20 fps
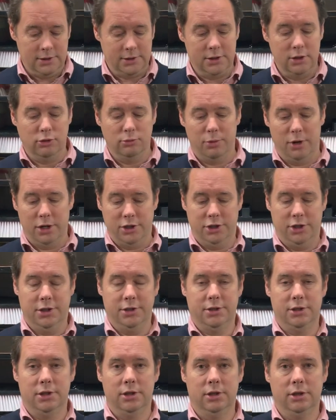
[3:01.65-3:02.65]
sill
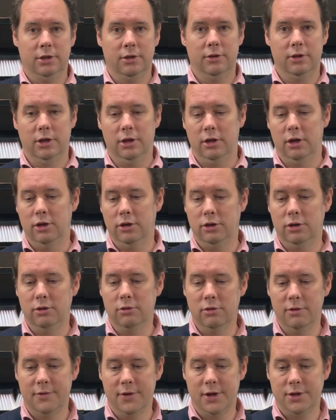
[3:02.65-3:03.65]
brushes, the
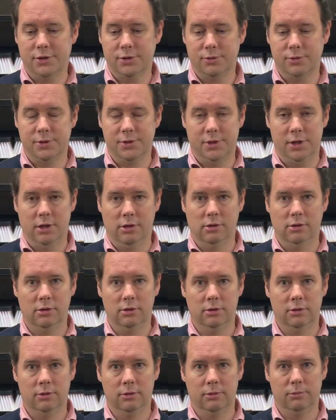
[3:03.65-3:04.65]
universal sill
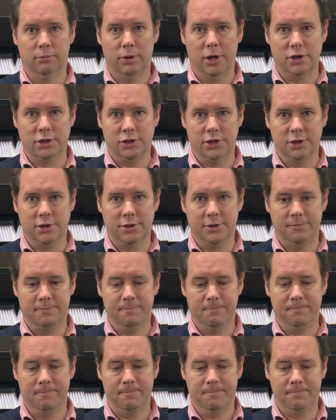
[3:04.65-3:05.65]
brushes.
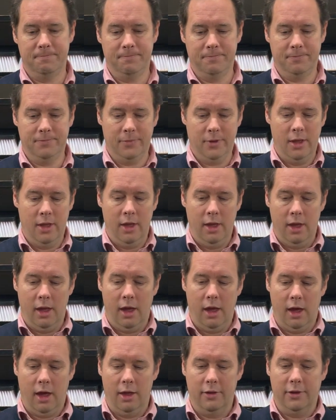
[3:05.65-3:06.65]

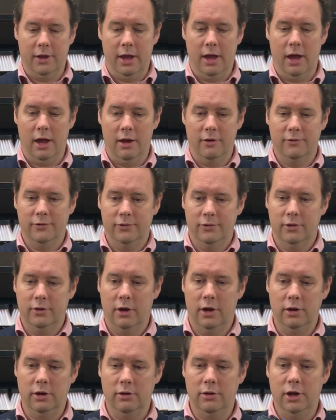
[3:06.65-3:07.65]
They have
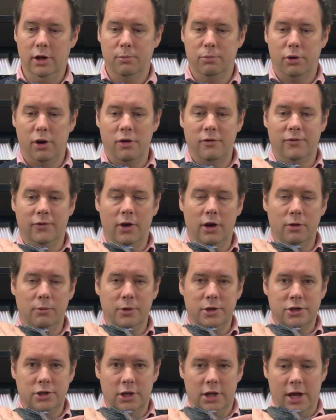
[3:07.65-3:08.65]
a unique profile
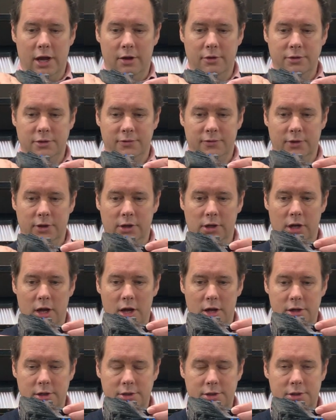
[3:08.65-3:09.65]
which allows for
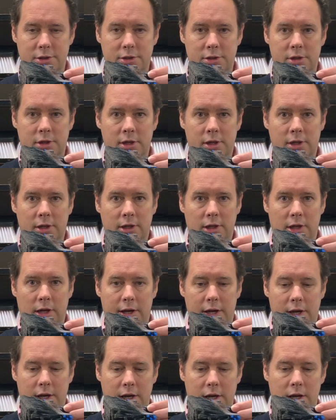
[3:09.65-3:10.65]
glass
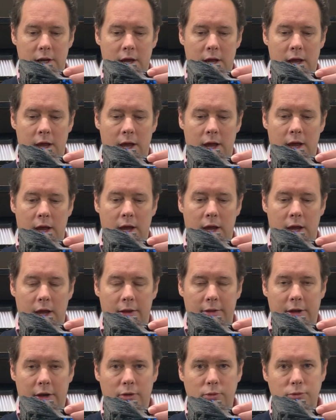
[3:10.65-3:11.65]
cleaning,
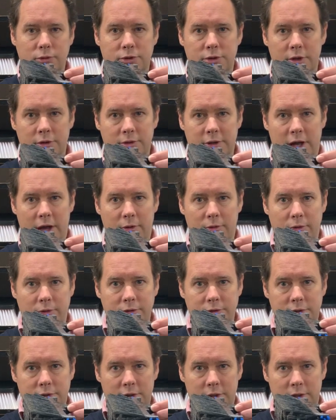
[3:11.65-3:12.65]
and then also down
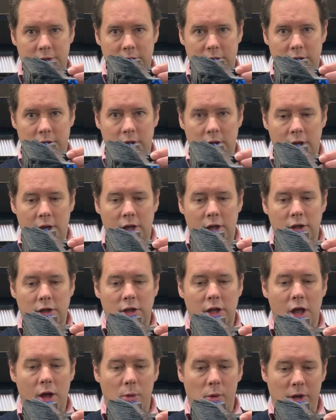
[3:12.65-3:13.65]
onto the
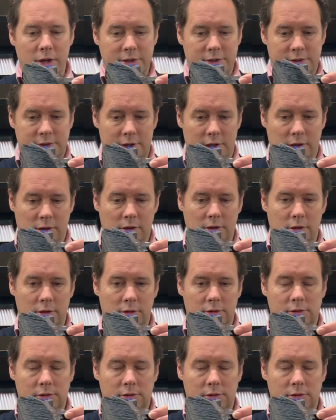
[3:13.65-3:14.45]
lower sill